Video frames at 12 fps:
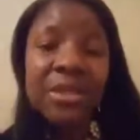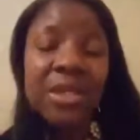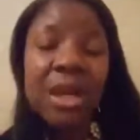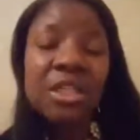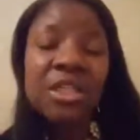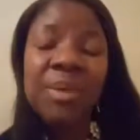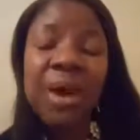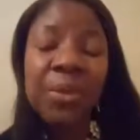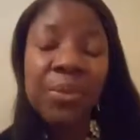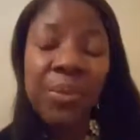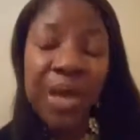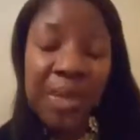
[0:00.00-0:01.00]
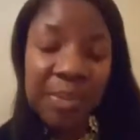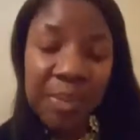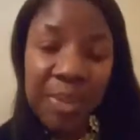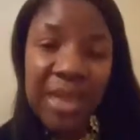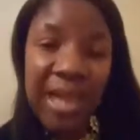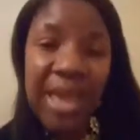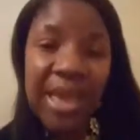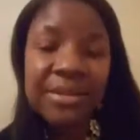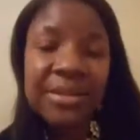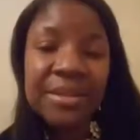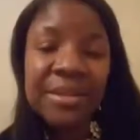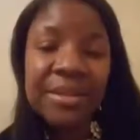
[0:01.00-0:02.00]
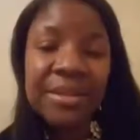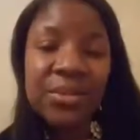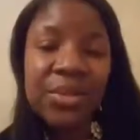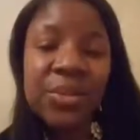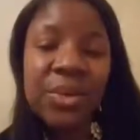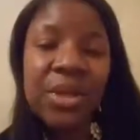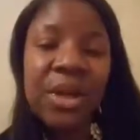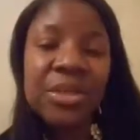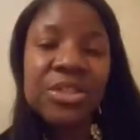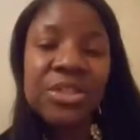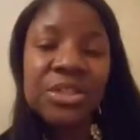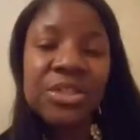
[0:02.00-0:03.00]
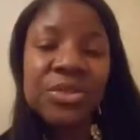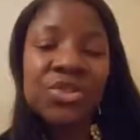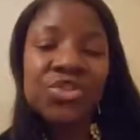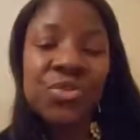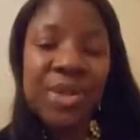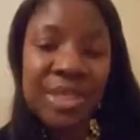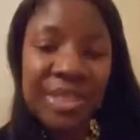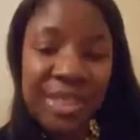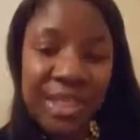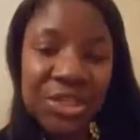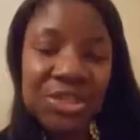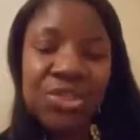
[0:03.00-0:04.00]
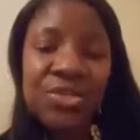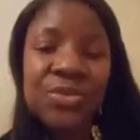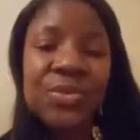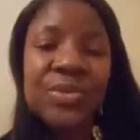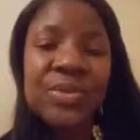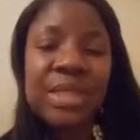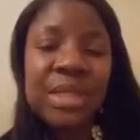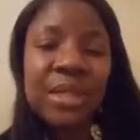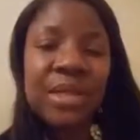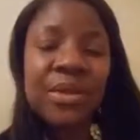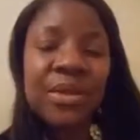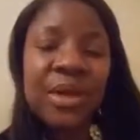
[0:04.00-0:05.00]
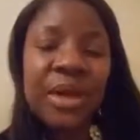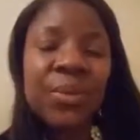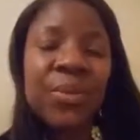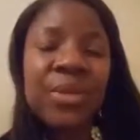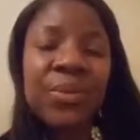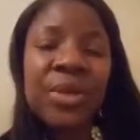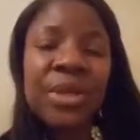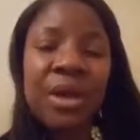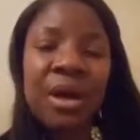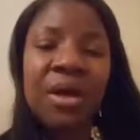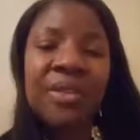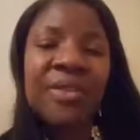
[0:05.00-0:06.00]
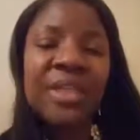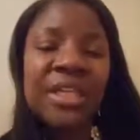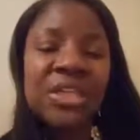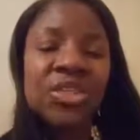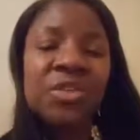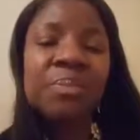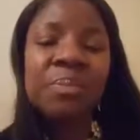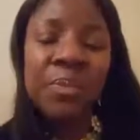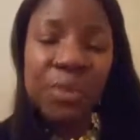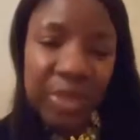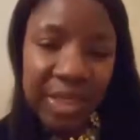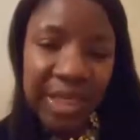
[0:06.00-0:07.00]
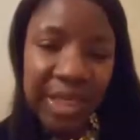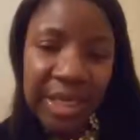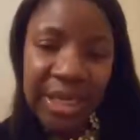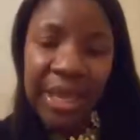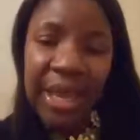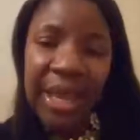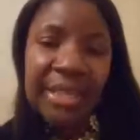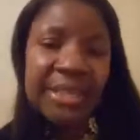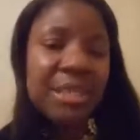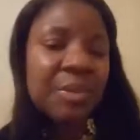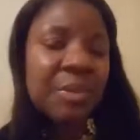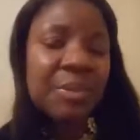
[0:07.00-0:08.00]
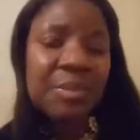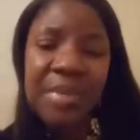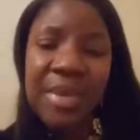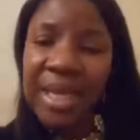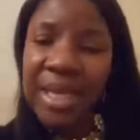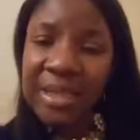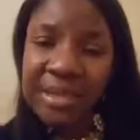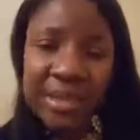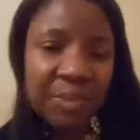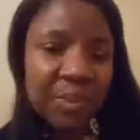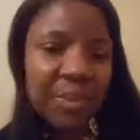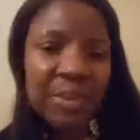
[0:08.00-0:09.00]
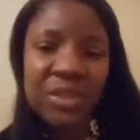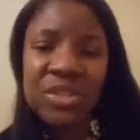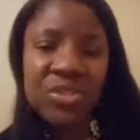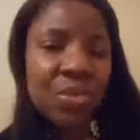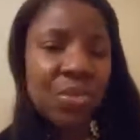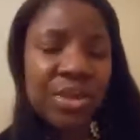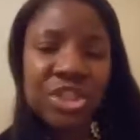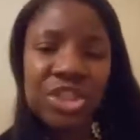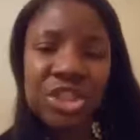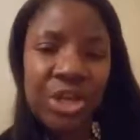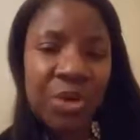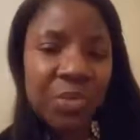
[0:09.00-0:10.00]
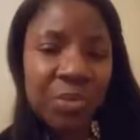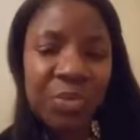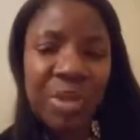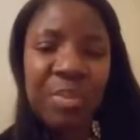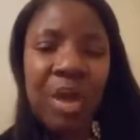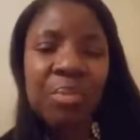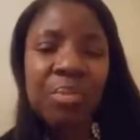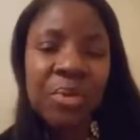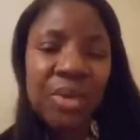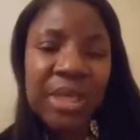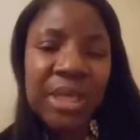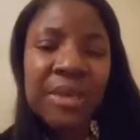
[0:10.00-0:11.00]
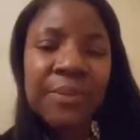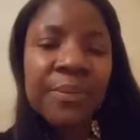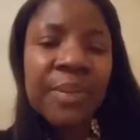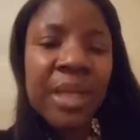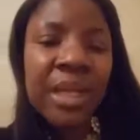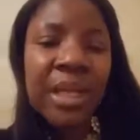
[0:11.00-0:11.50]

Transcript: Talked about rape in that. We went on to trust issues. We went on then to bullying, and I had some amazing stories shared with me about bullying.